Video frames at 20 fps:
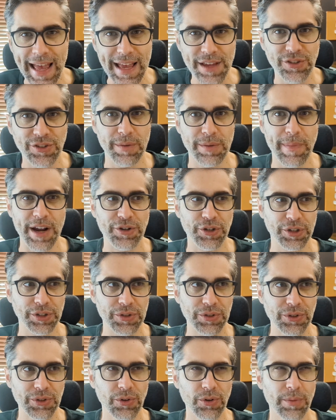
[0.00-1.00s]

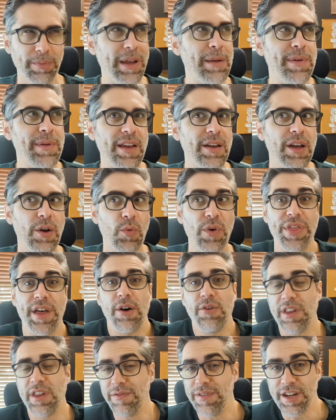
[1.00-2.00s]
asymmetrical, or maybe
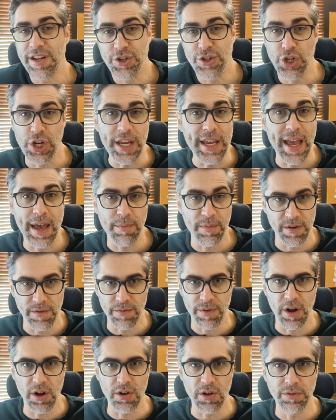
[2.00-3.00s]
without even a GM
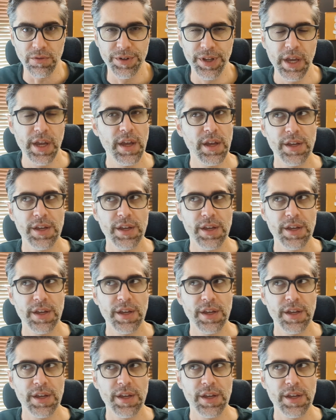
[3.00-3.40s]
involved.